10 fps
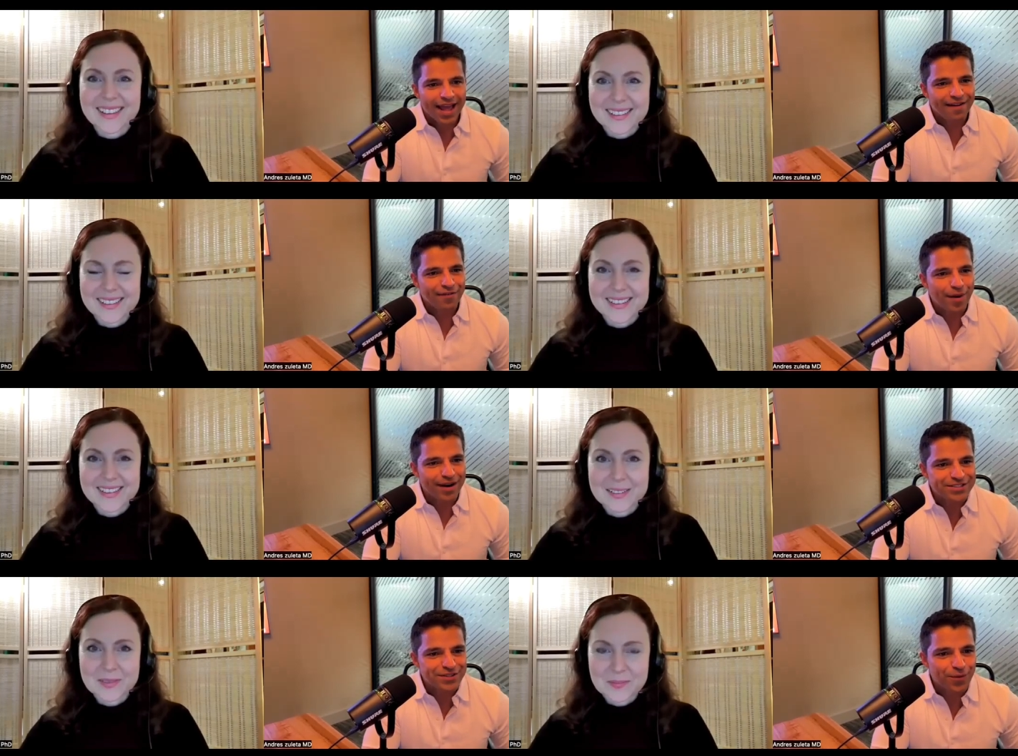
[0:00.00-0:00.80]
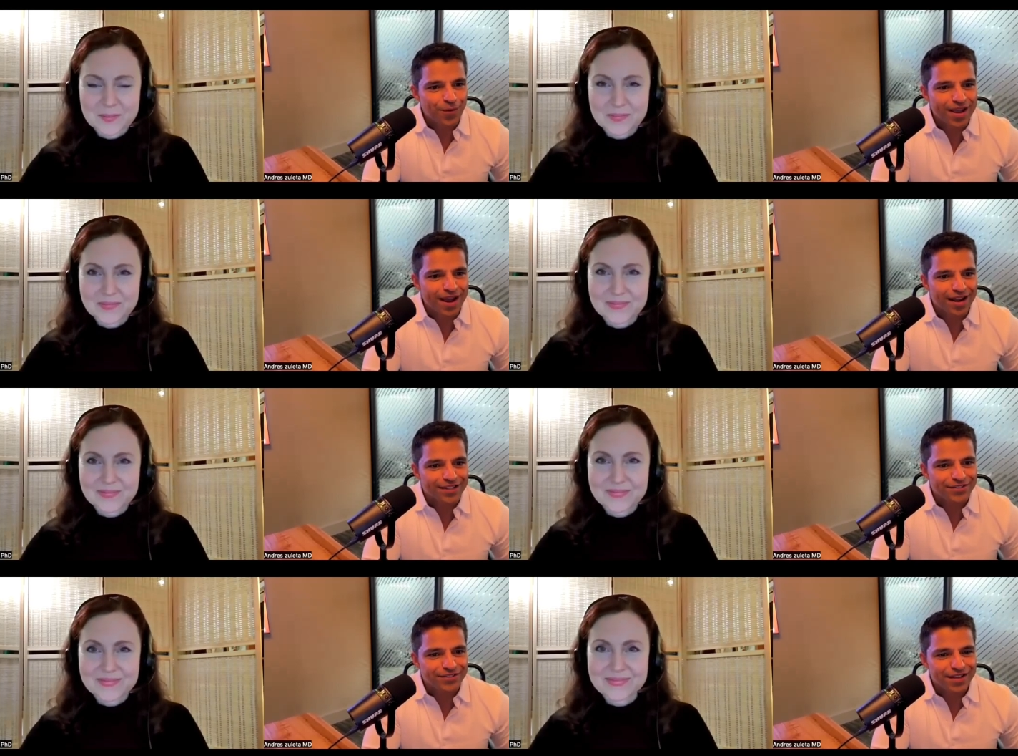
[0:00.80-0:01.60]
Speaker 1: everybody. So we
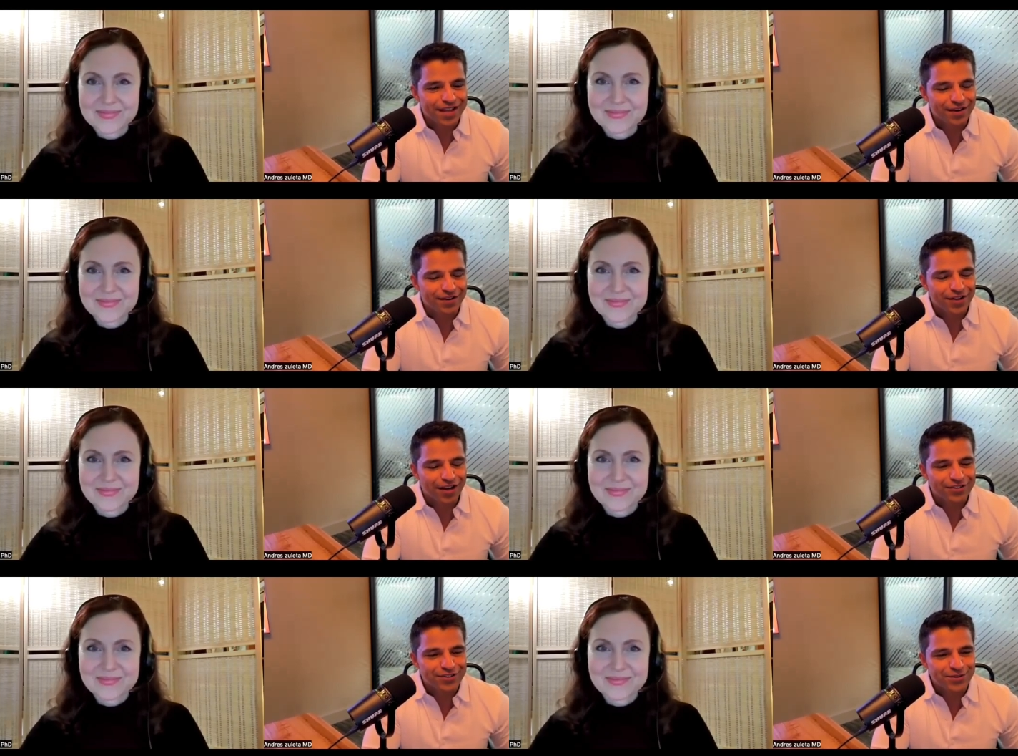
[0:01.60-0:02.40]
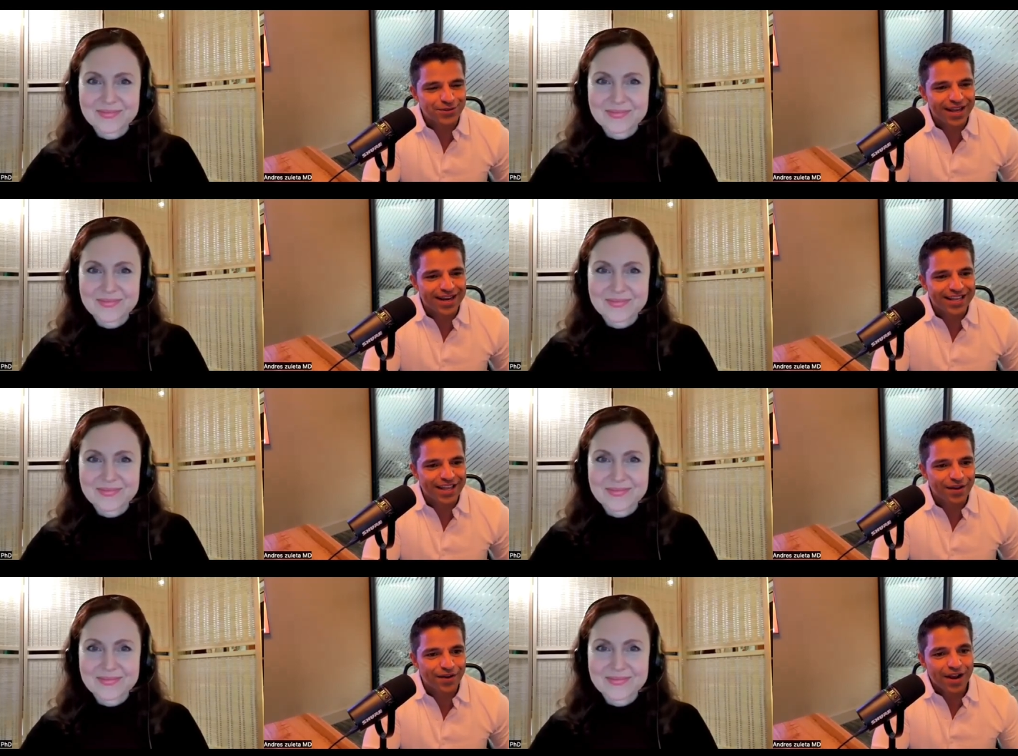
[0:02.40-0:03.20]
are here, Dr. Zuleta
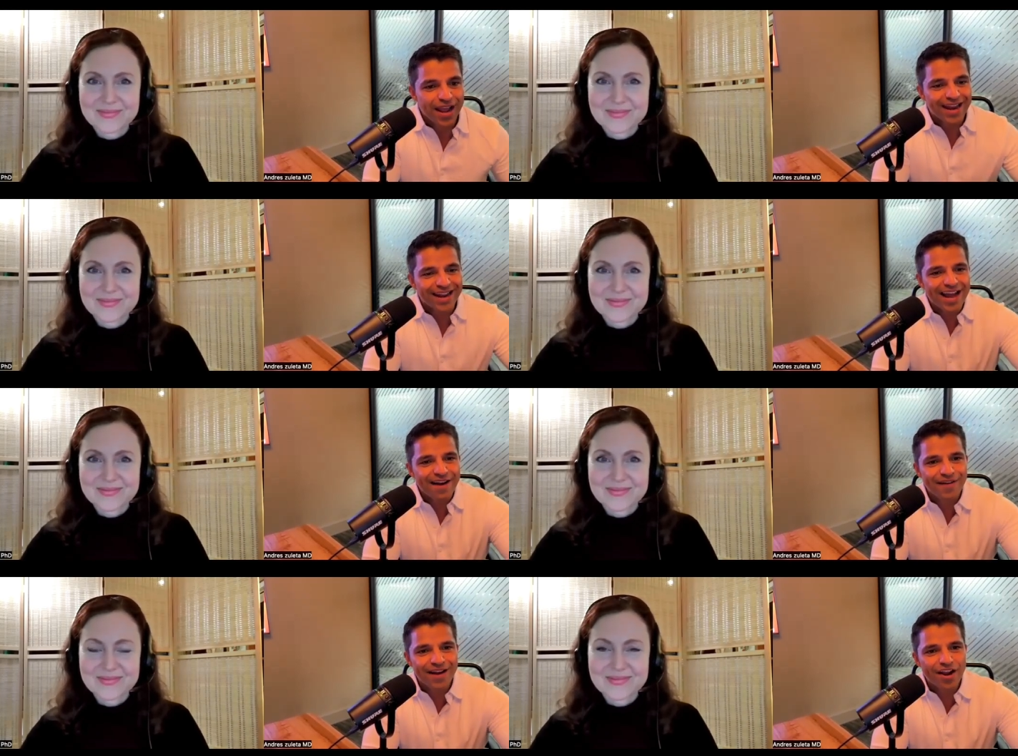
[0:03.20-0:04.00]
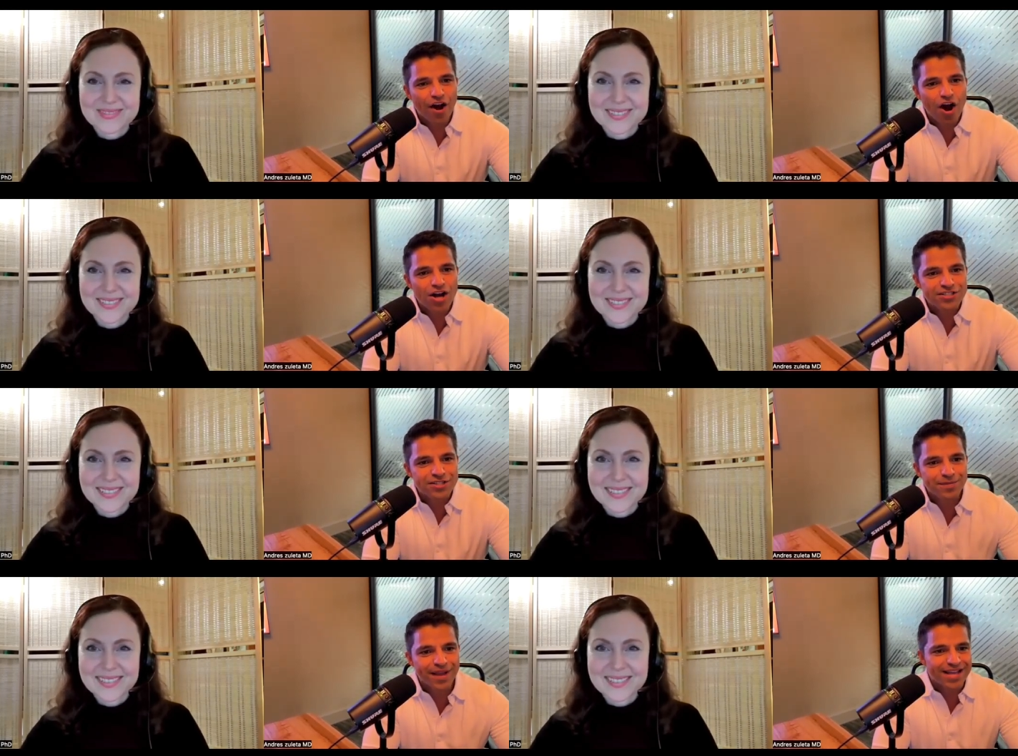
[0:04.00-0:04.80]
here, and I have an
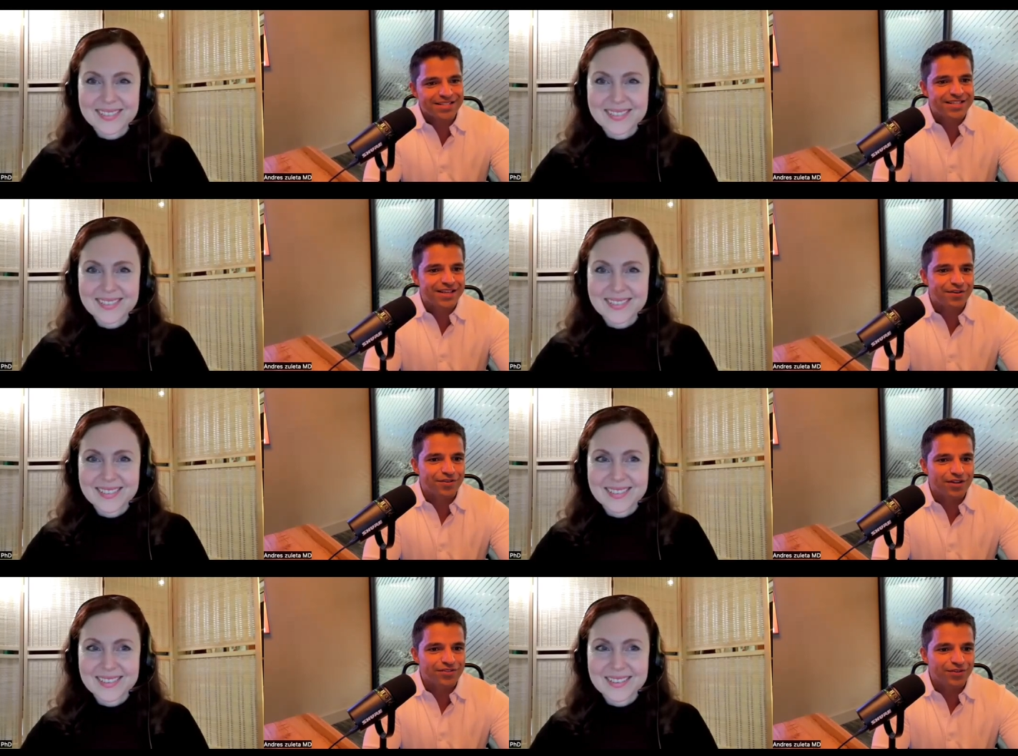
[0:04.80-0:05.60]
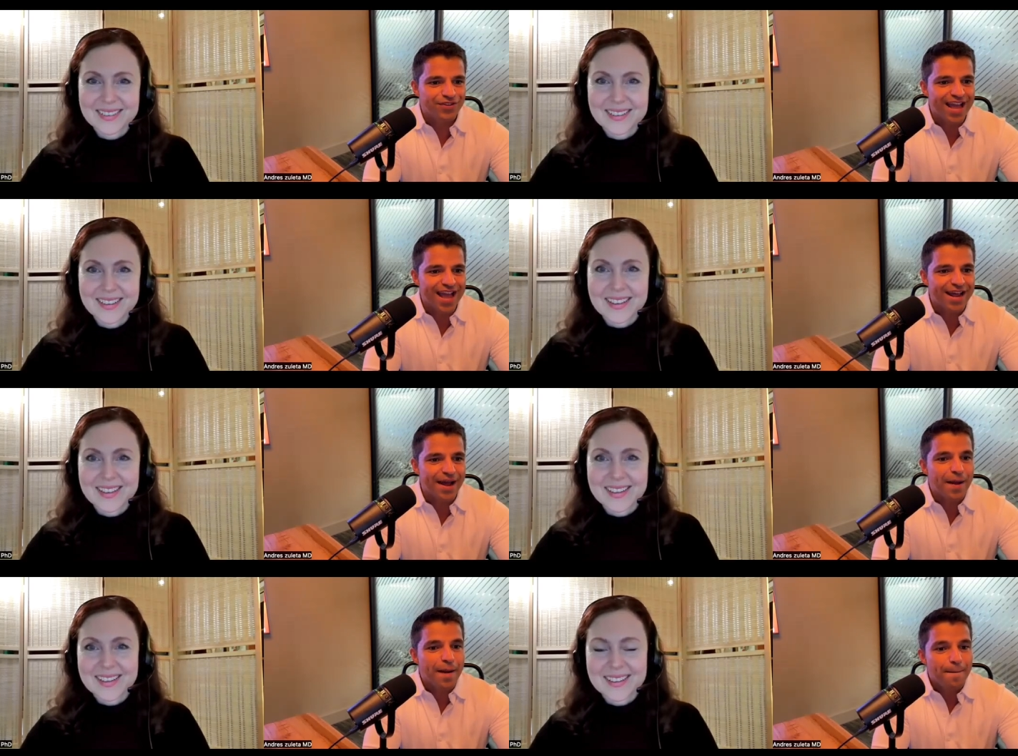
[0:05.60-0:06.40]
awesome guest here, Dr.
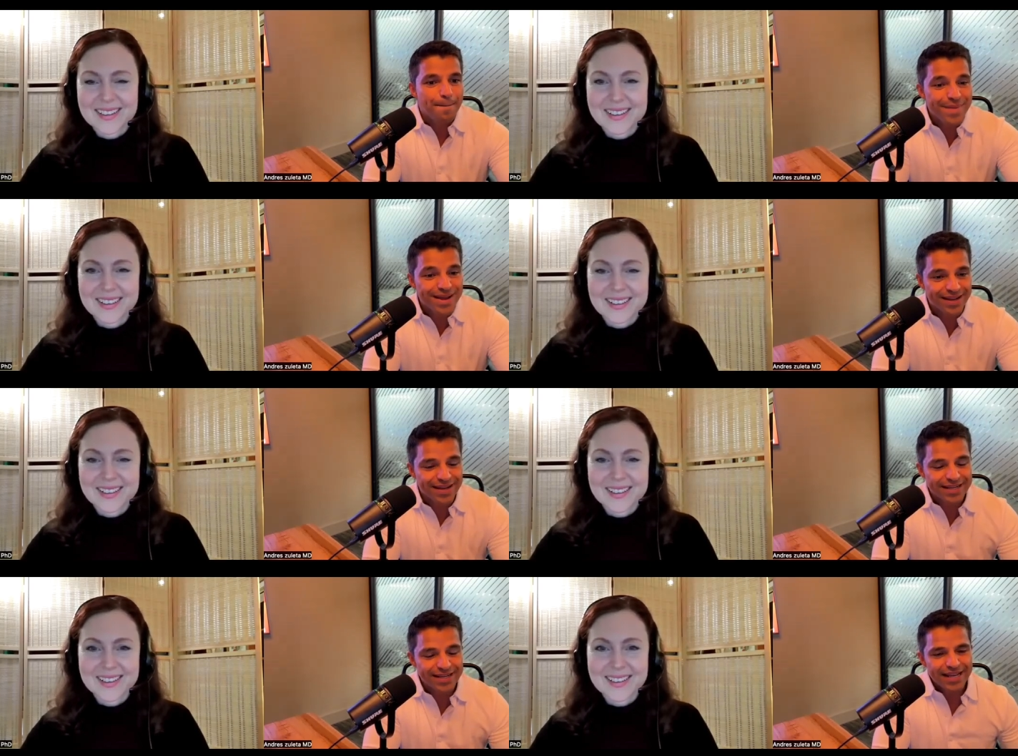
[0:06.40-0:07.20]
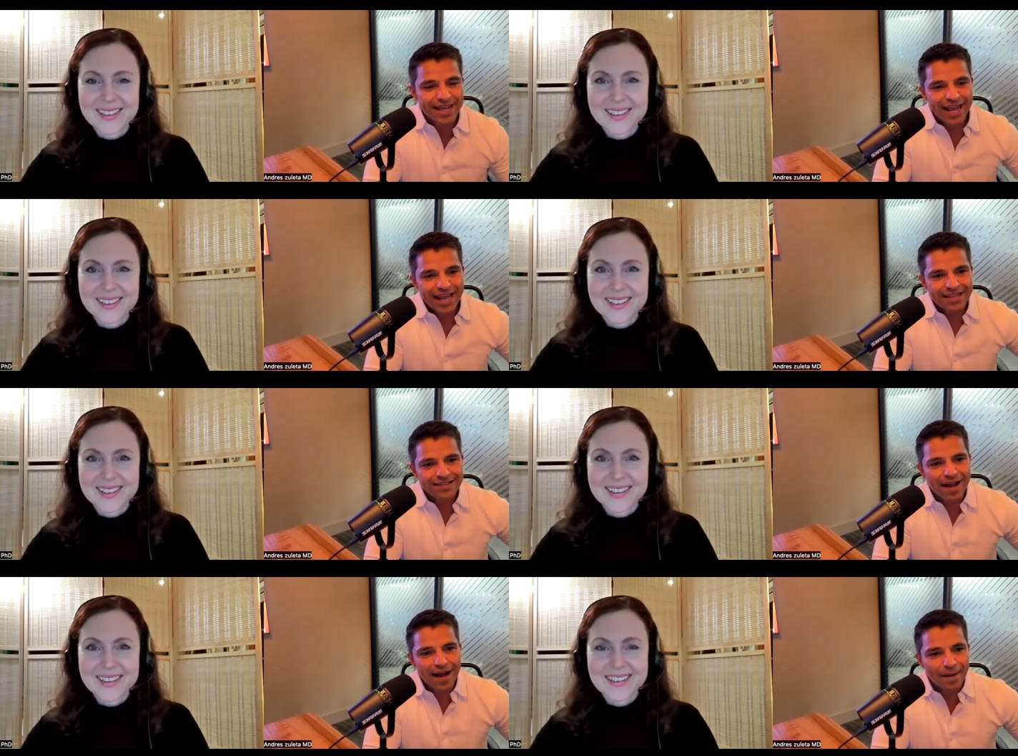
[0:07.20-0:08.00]
Deanna Minich.
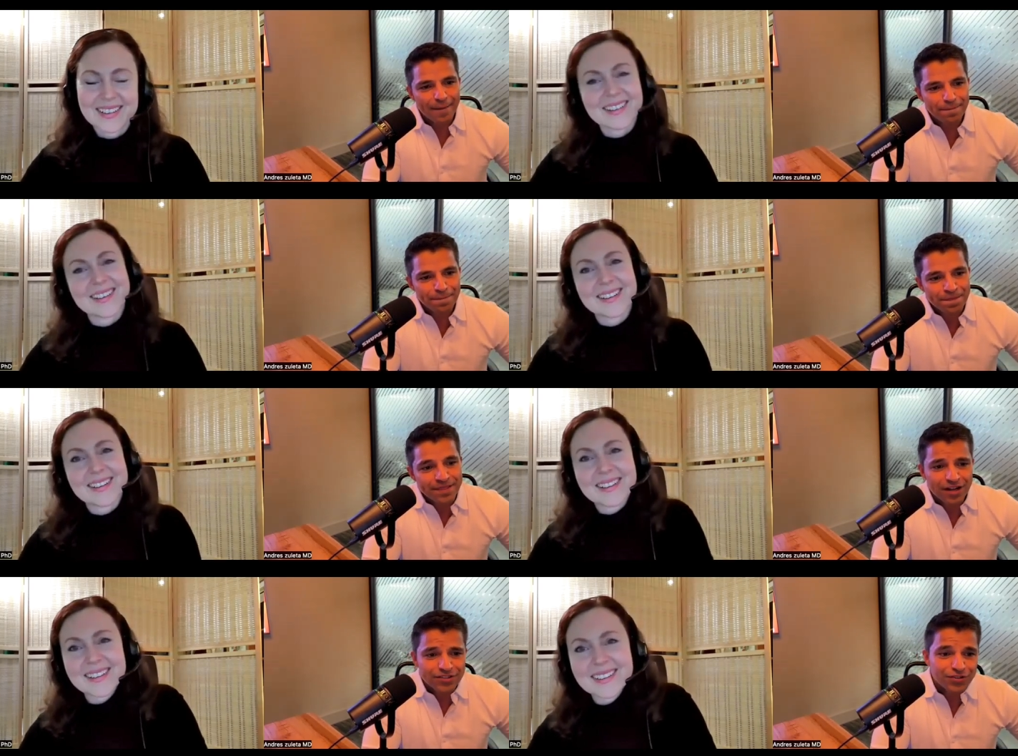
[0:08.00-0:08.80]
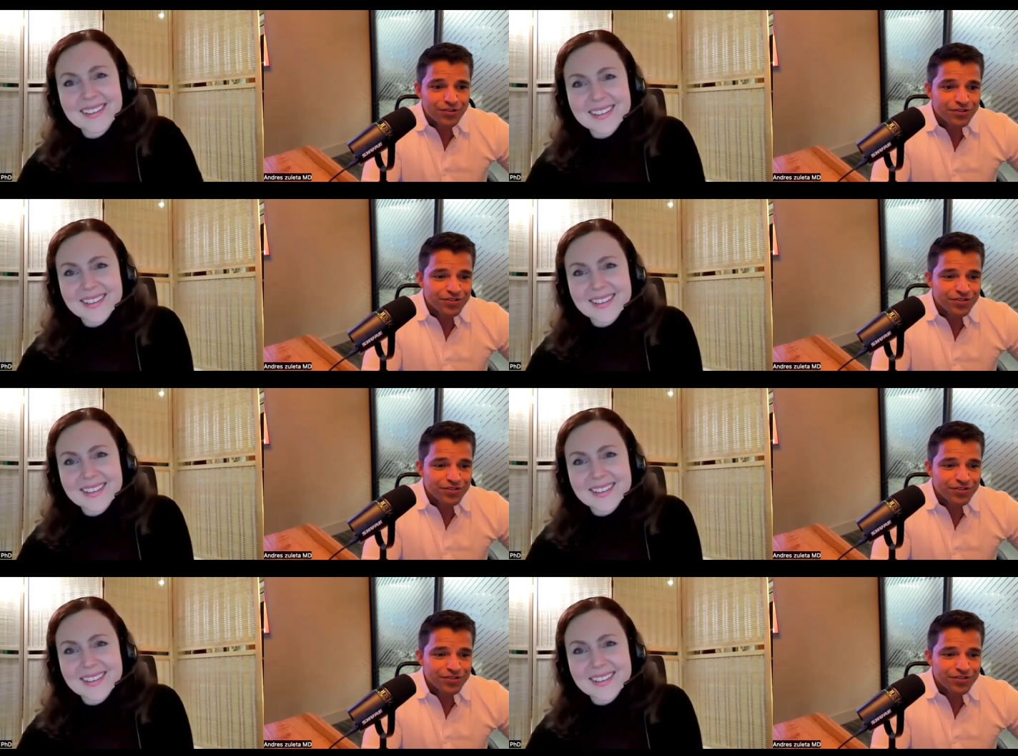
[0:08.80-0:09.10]
And um, Dr.